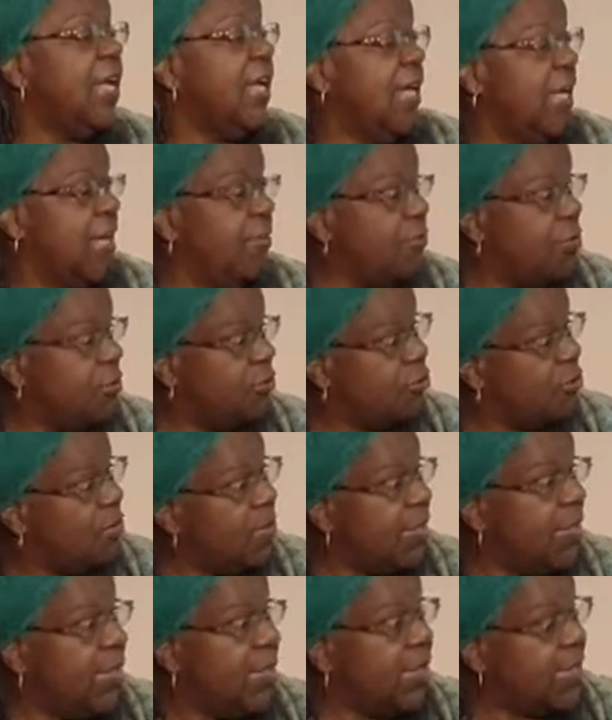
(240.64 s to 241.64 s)
if you're
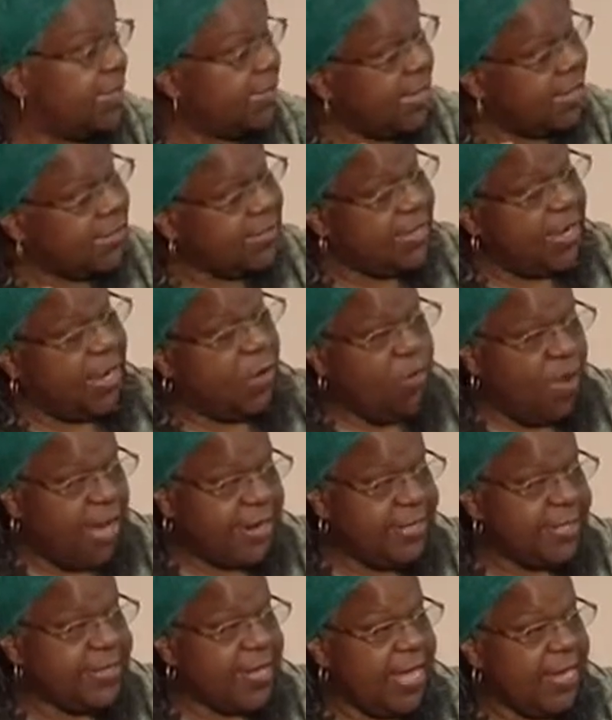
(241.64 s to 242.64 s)
conducting a
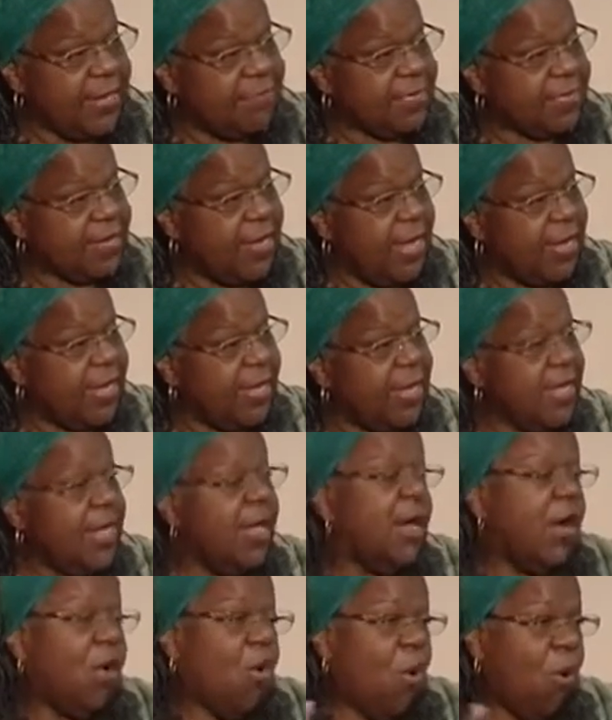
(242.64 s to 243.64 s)
quantitative study,
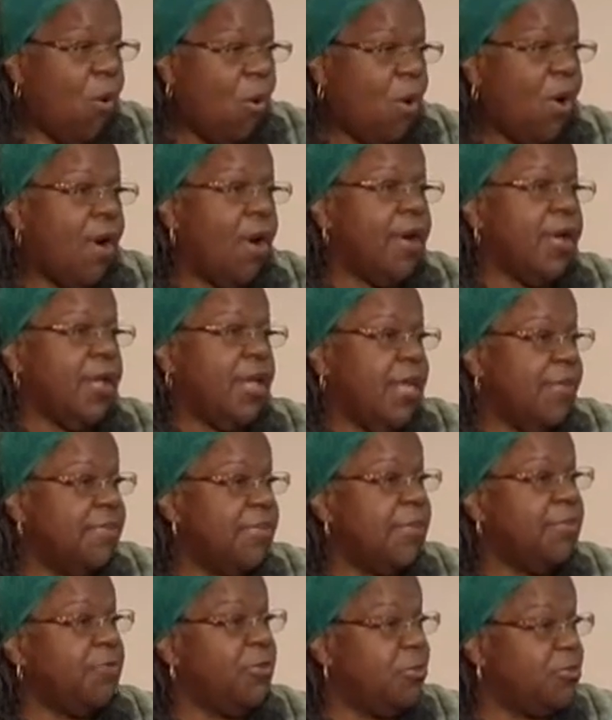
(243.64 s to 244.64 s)
or
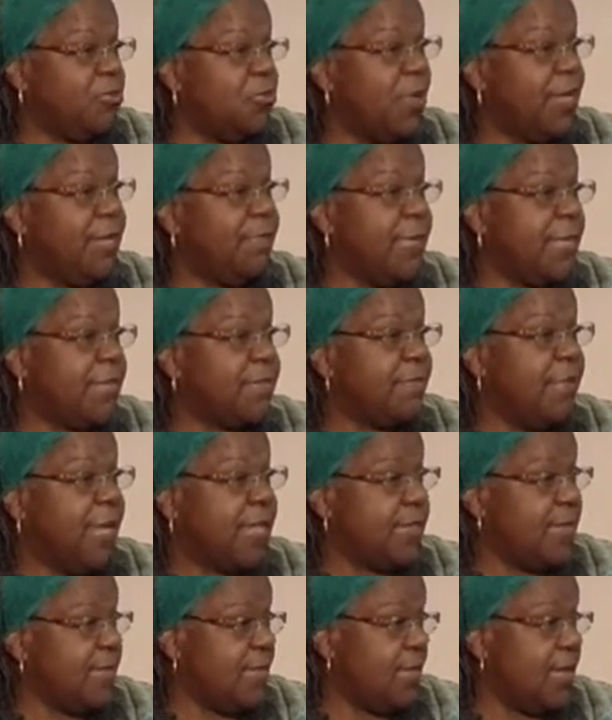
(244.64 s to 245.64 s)
even if you're doing a mixed
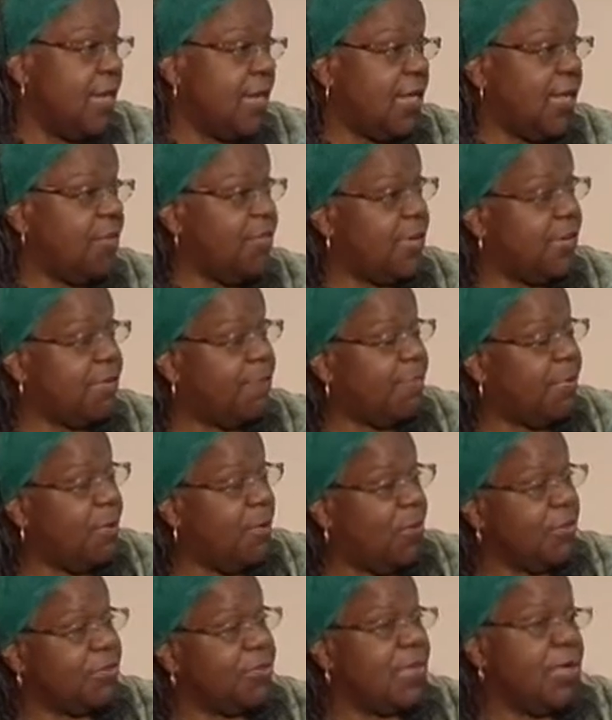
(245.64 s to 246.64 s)
method study with
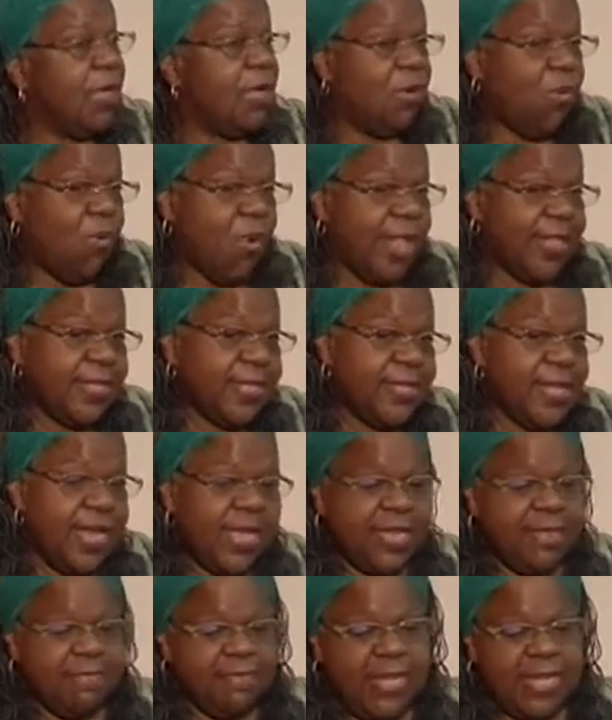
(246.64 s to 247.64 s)
both
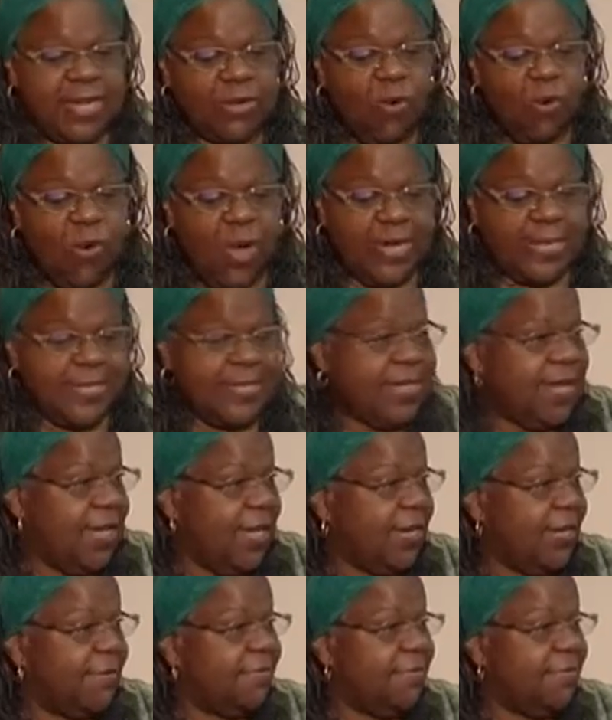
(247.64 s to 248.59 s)
qualitative and quantitative.